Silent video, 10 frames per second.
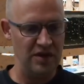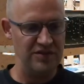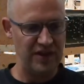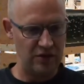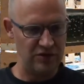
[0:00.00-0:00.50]

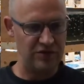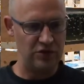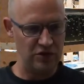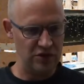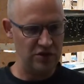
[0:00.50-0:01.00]
Sound is
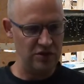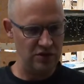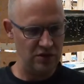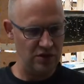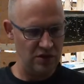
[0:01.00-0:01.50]
good.
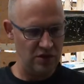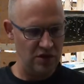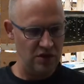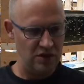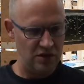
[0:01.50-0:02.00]

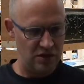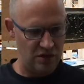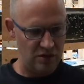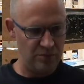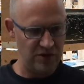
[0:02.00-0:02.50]

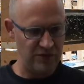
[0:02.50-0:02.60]
Bunny